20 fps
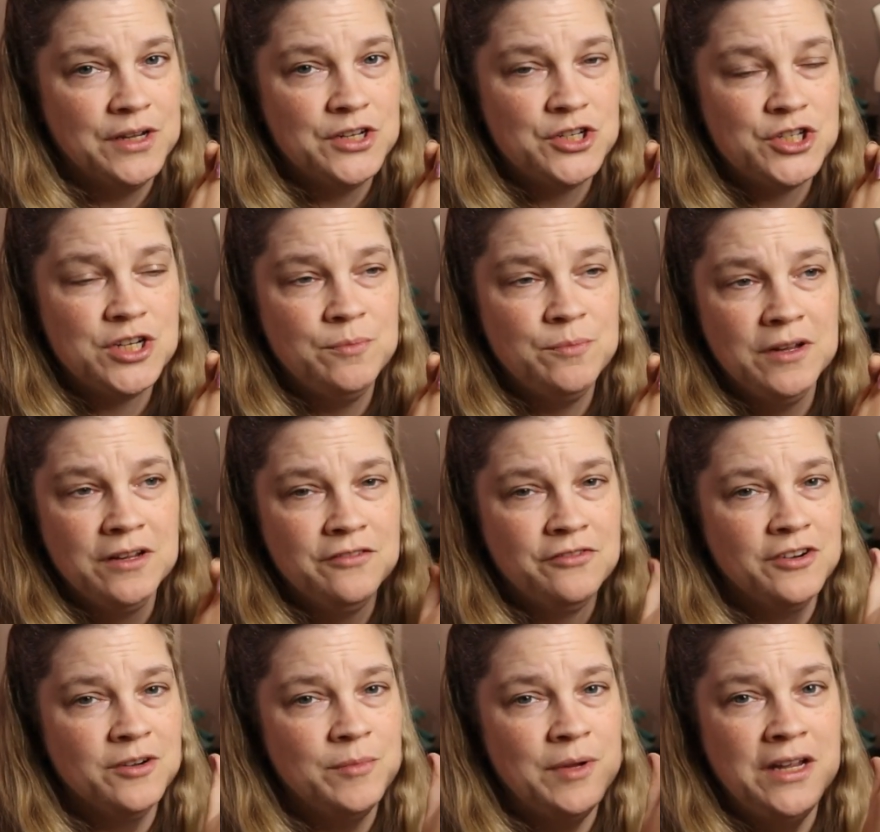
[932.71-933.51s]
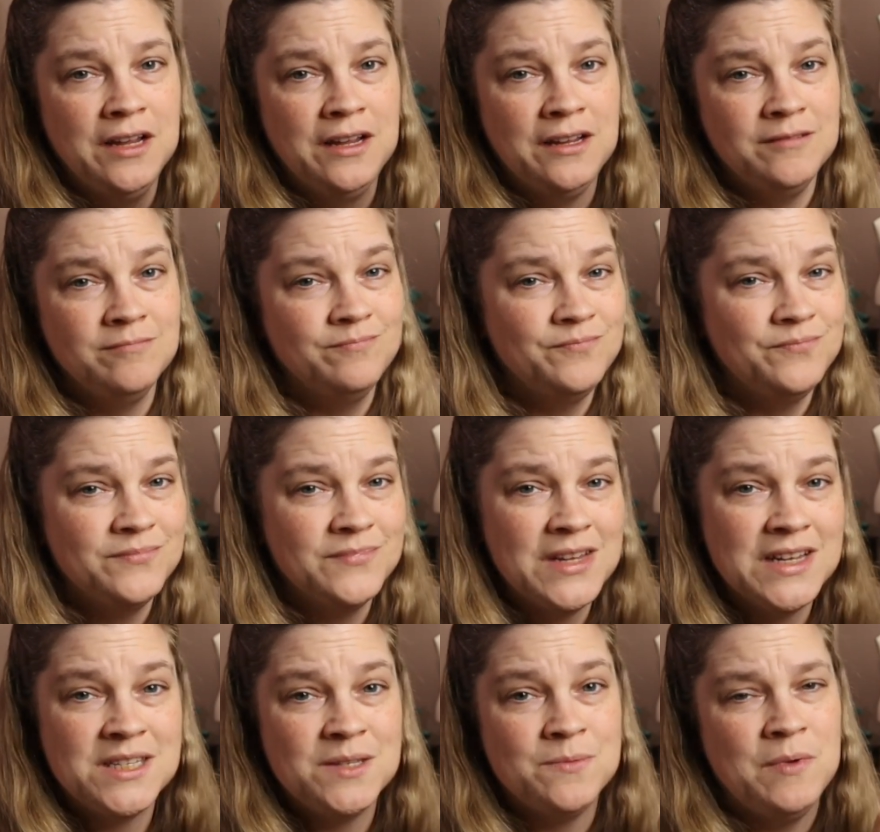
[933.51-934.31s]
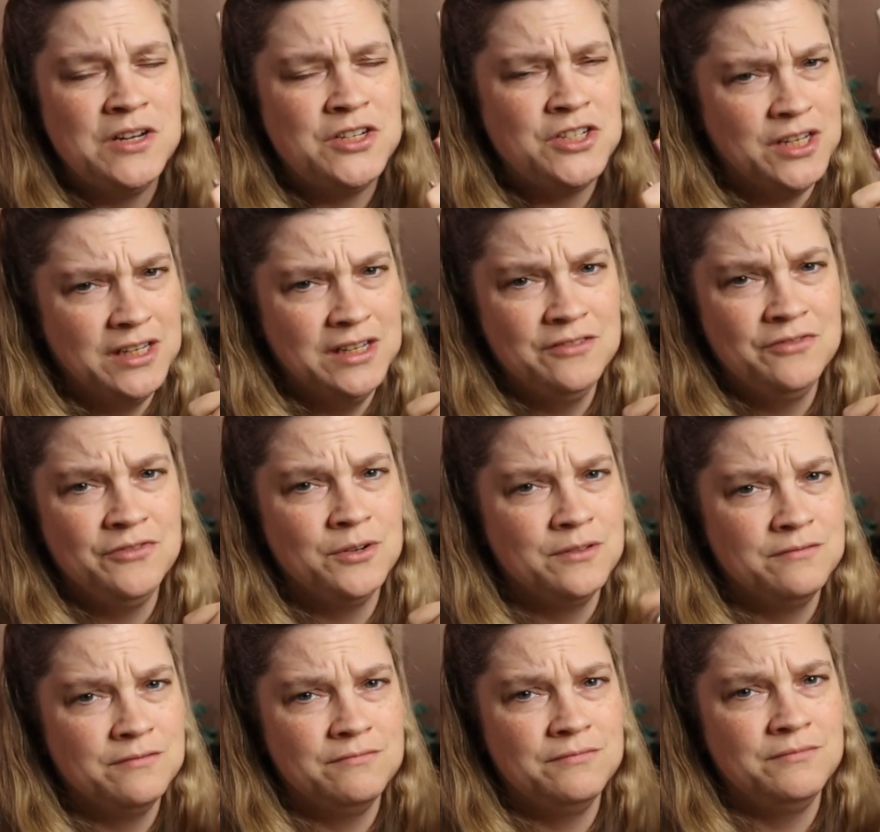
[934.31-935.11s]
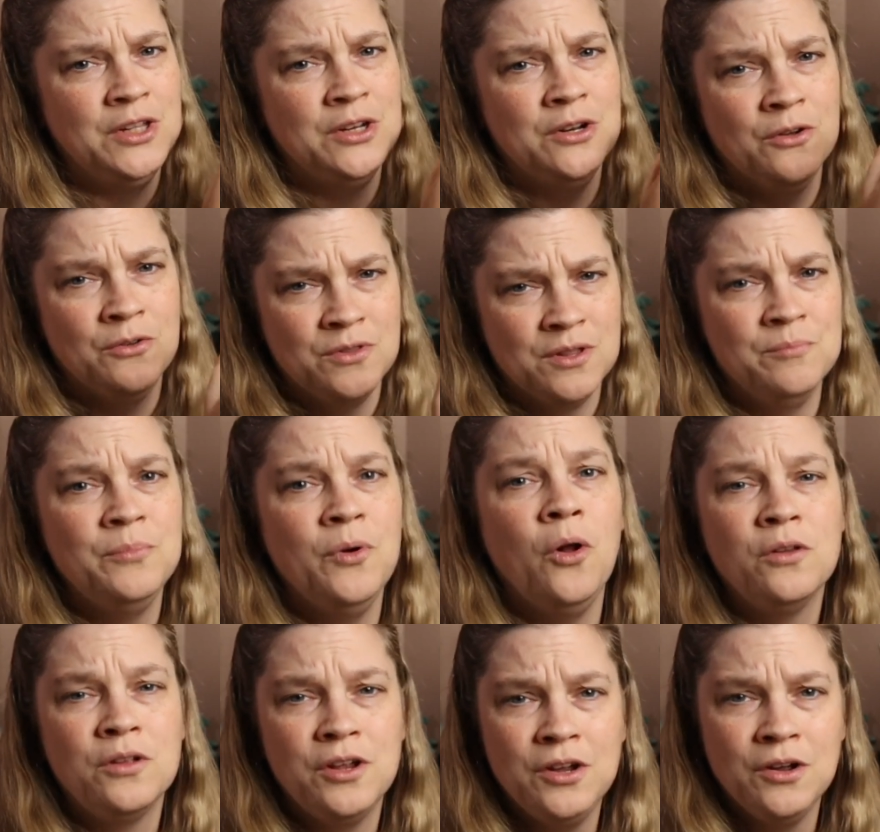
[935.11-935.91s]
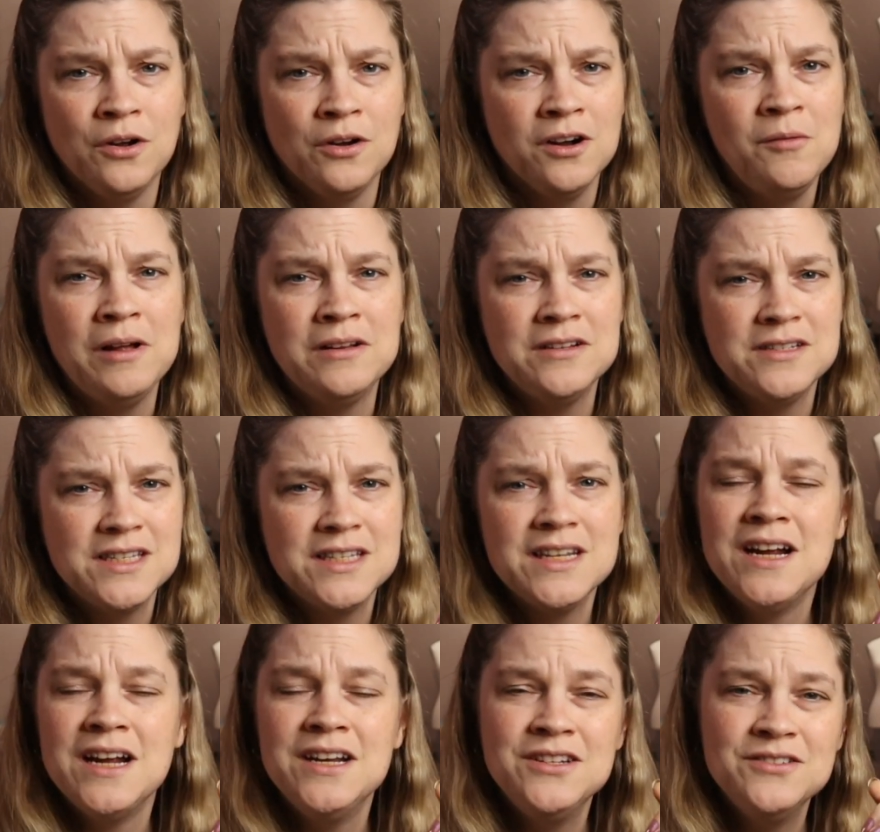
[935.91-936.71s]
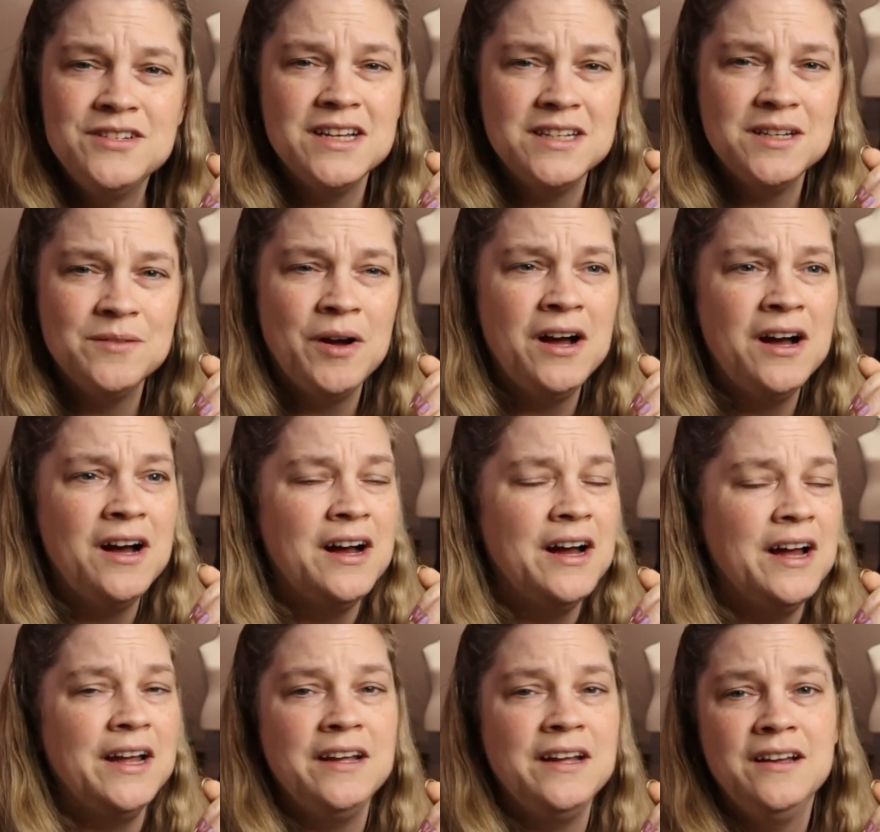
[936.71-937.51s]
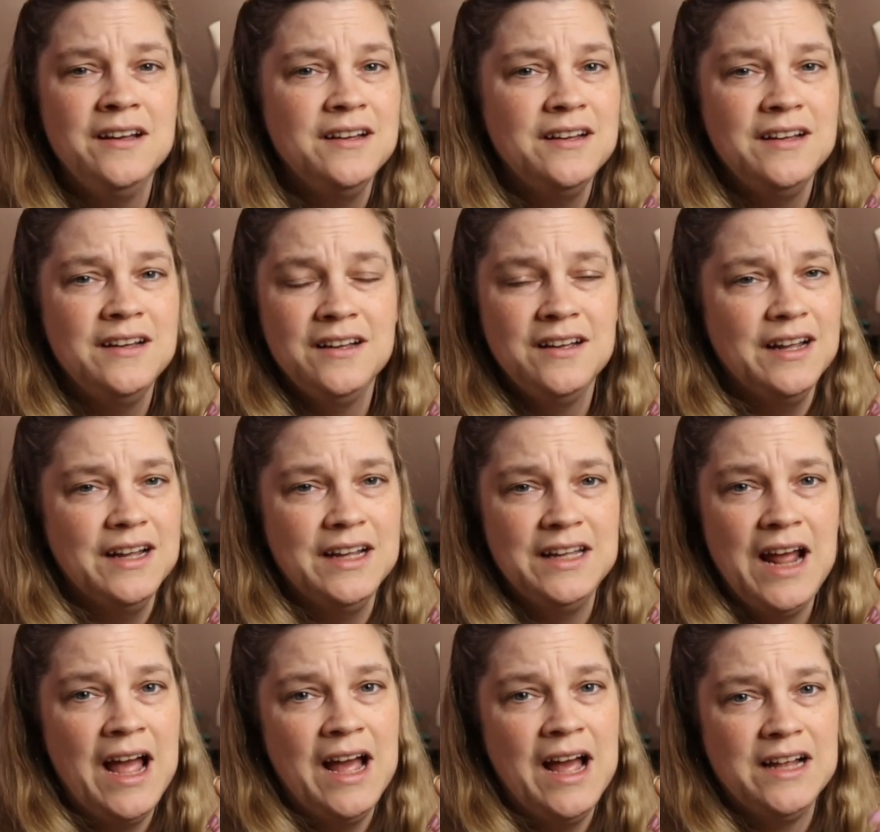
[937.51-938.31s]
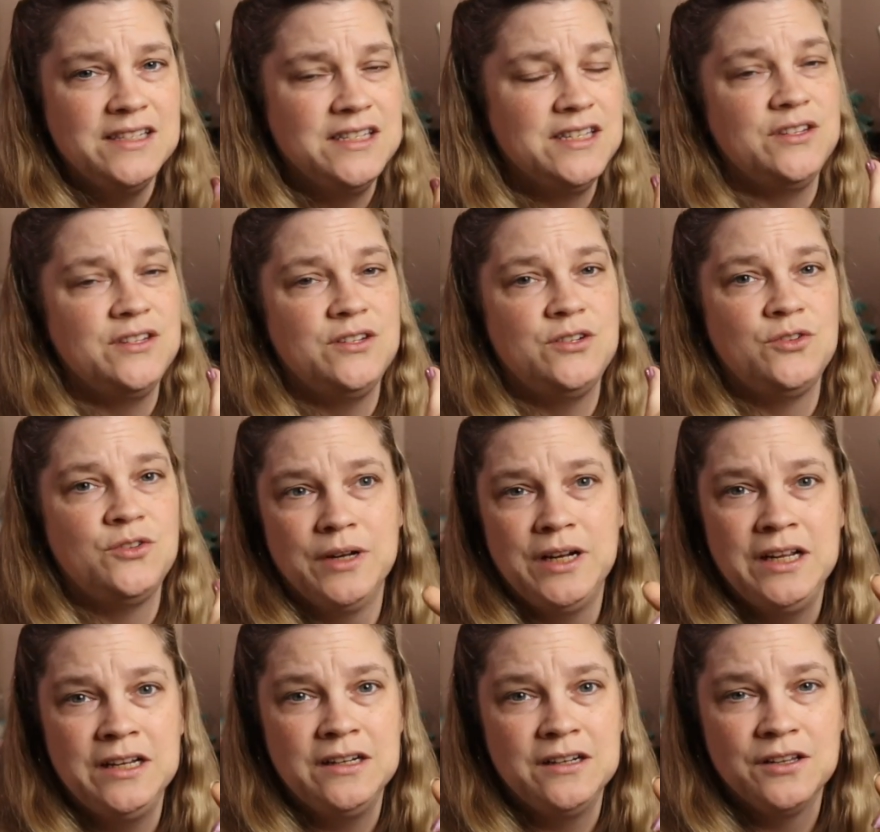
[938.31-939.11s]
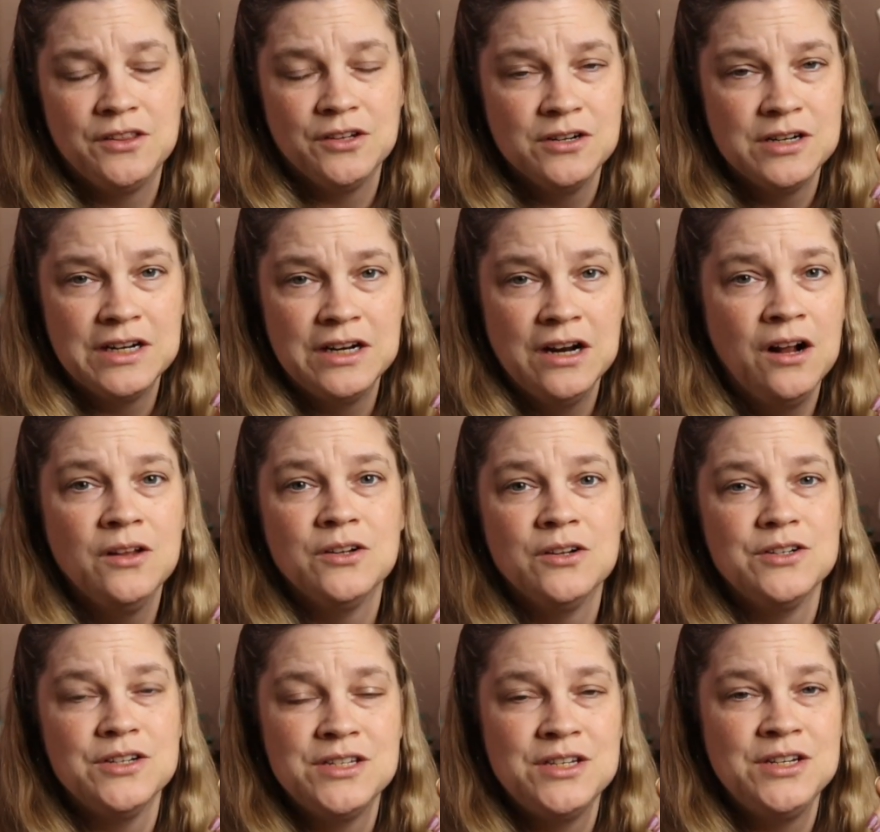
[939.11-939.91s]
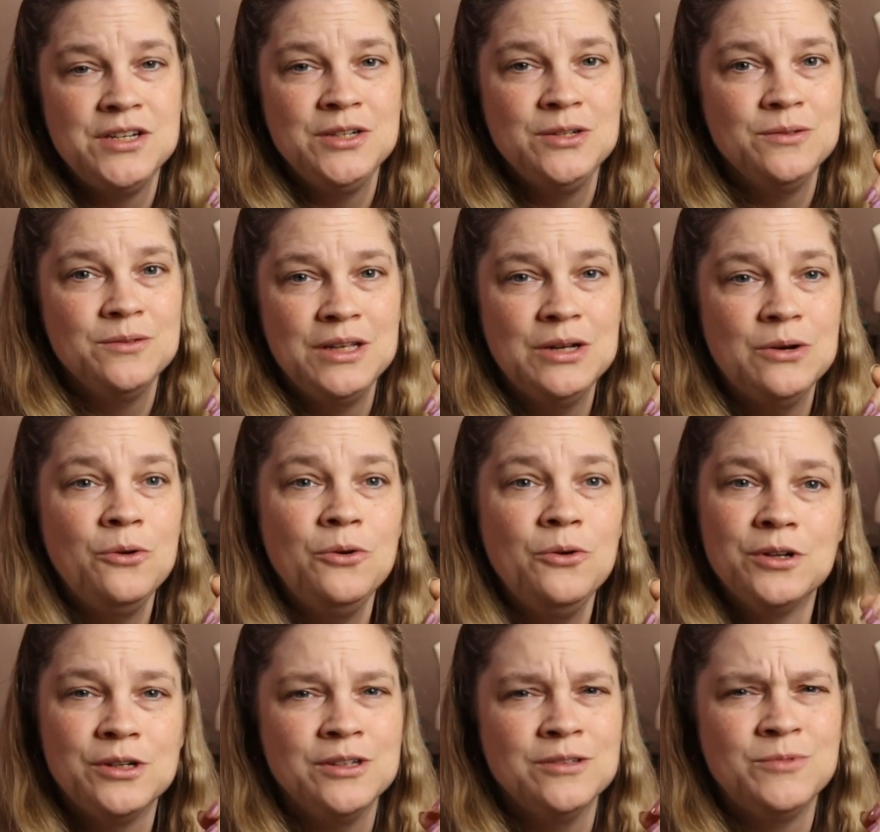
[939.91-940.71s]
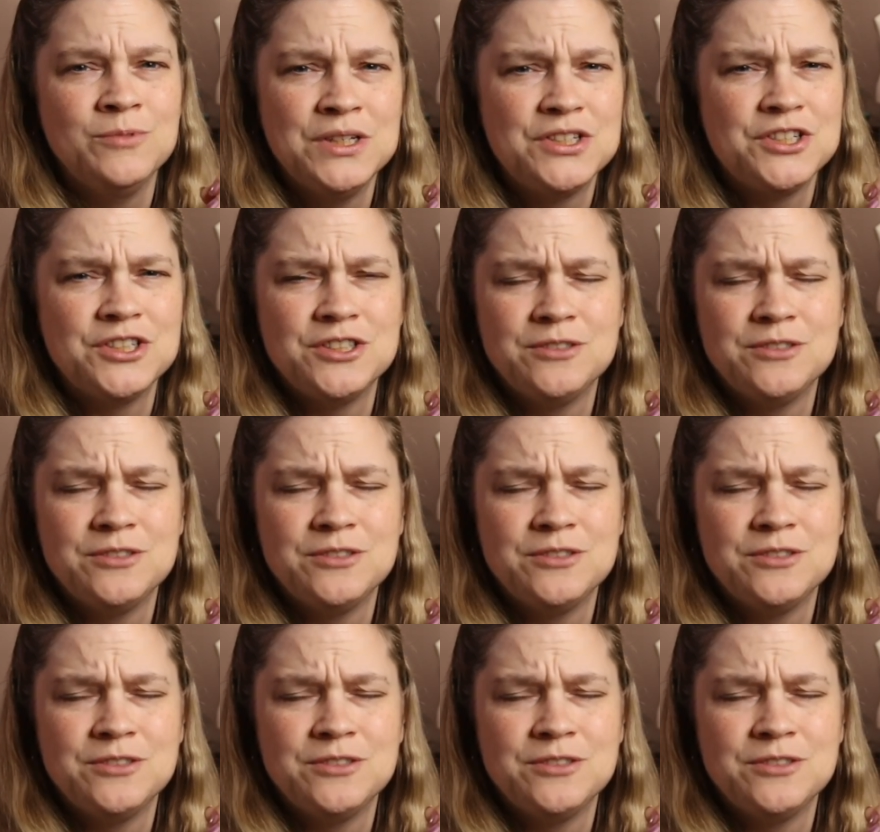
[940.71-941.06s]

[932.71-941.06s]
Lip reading: Shipping for me, especially for, you know, the bulk yarn amounts that I do tend to buy, it adds $20 to $30 to the order, which